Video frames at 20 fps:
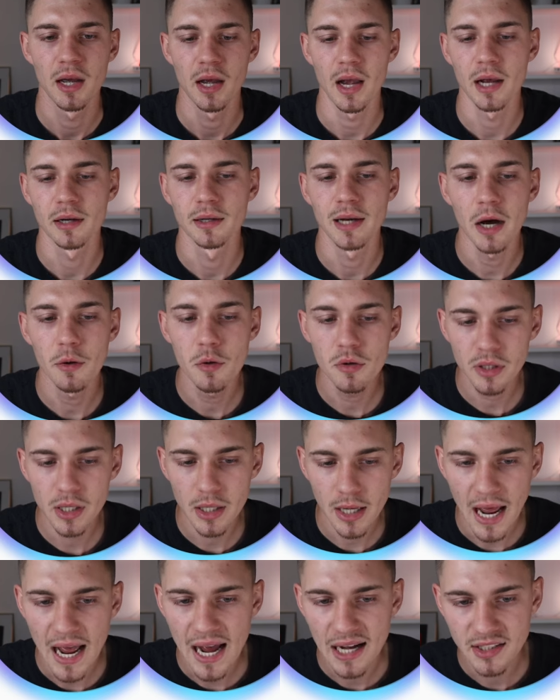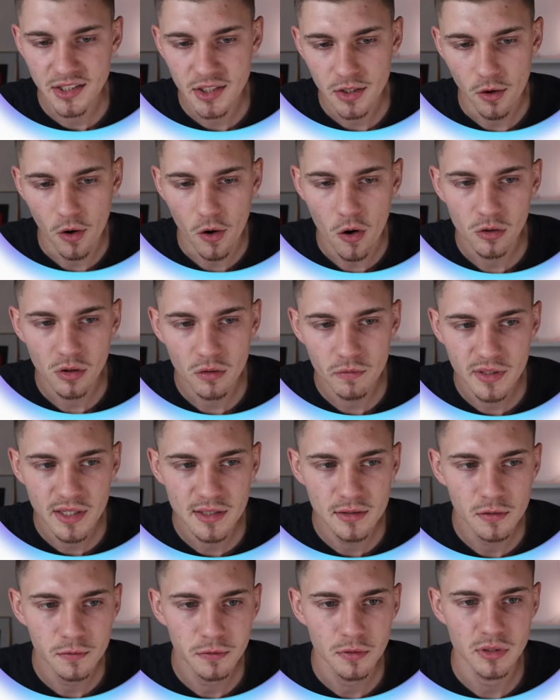And now you can answer all of these
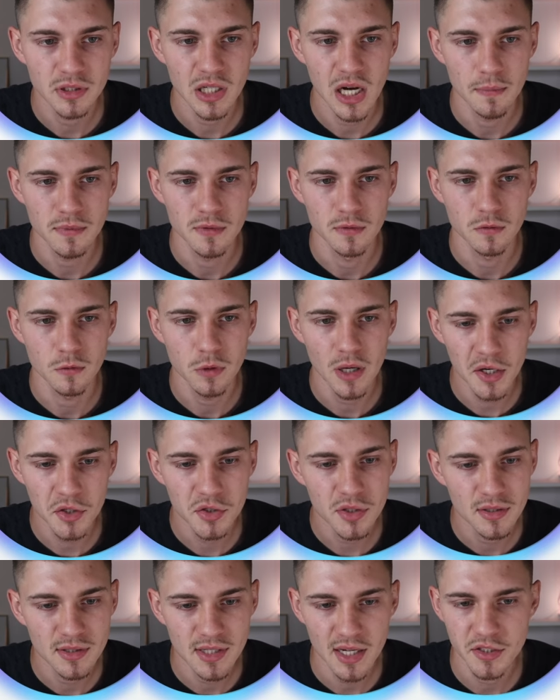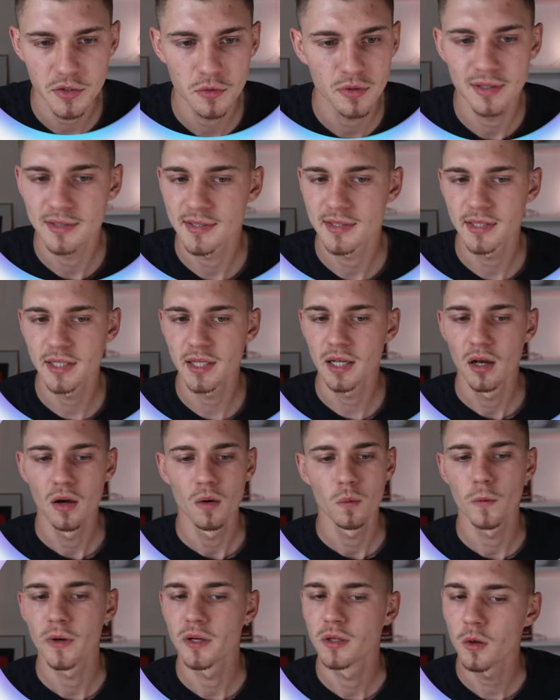different types of questions. As you can see,
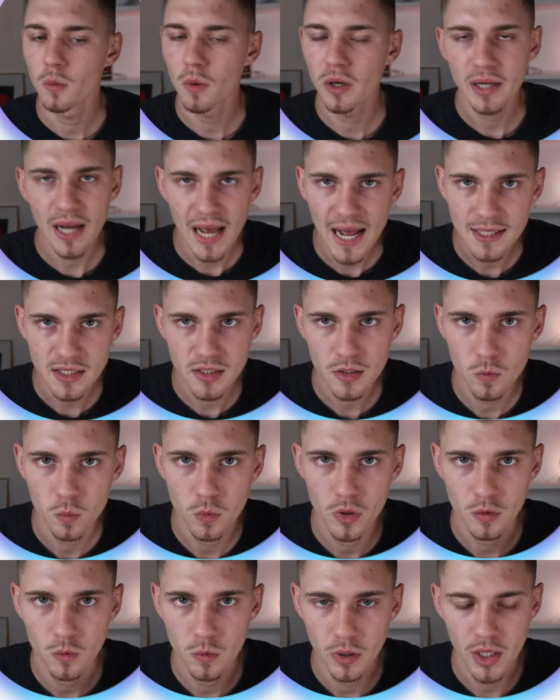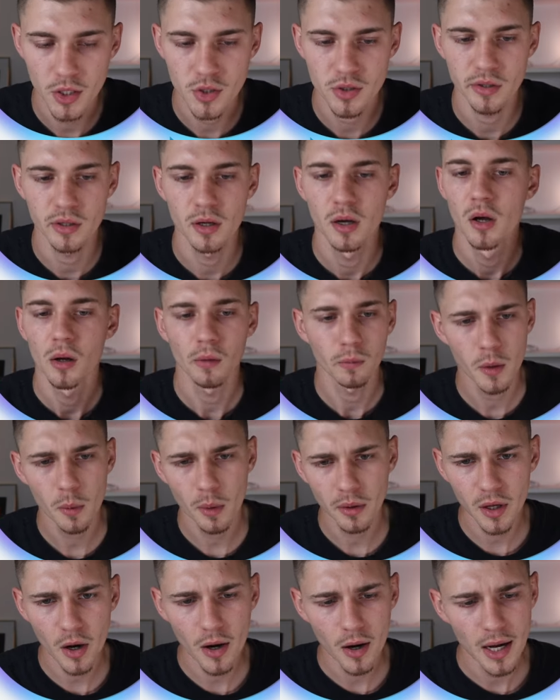we don't want to answer one question. We
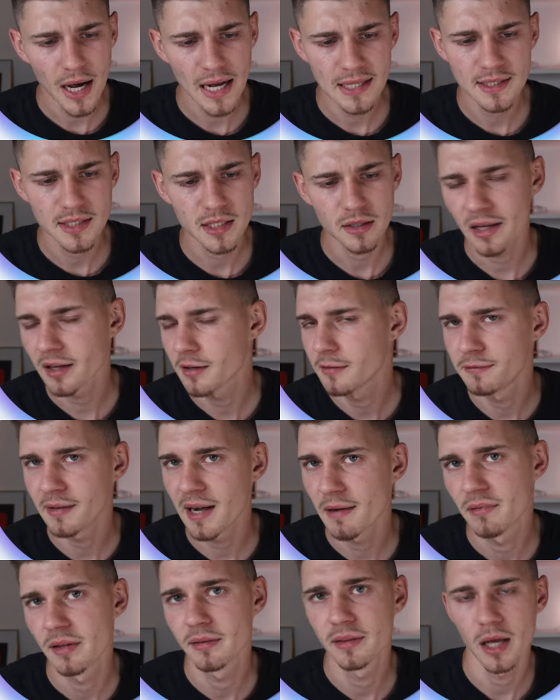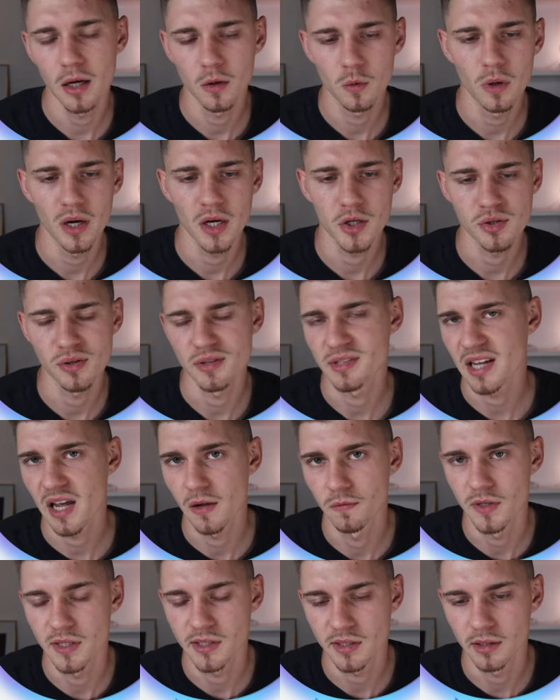want to answer like 5 to 10 questions
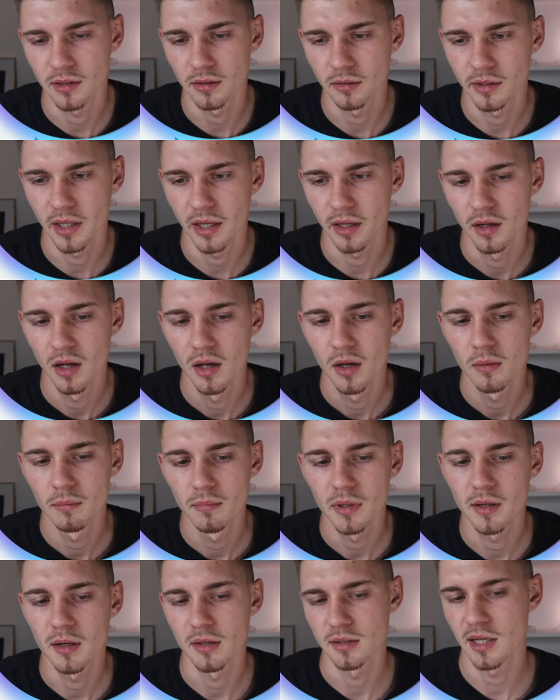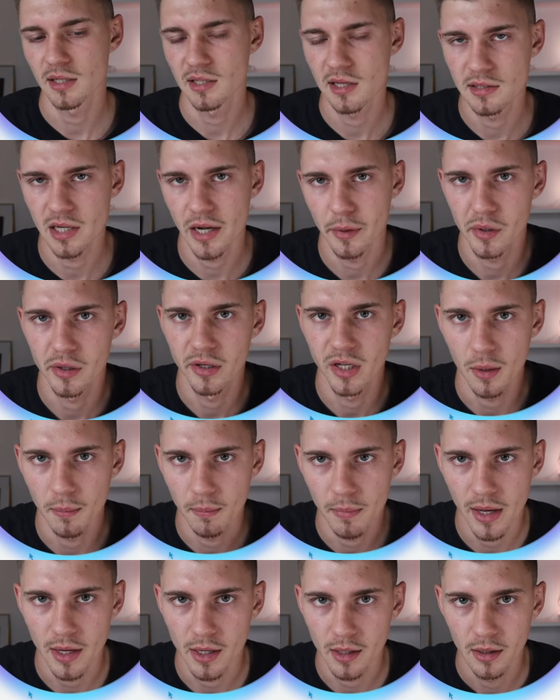every single day, because this is how you're going to
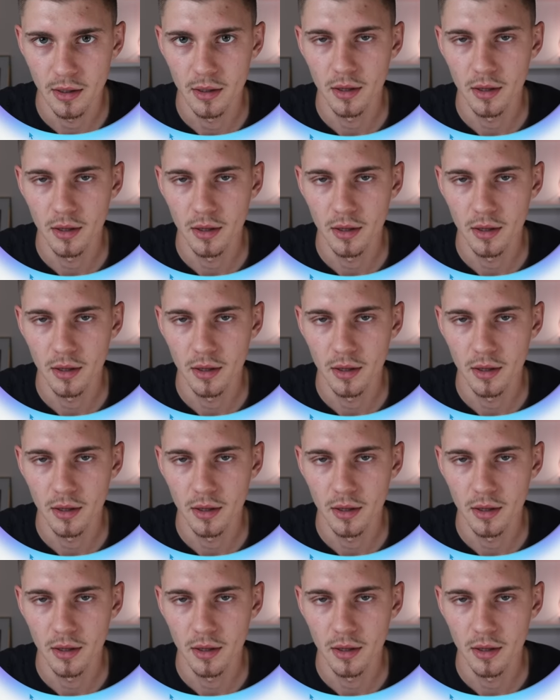make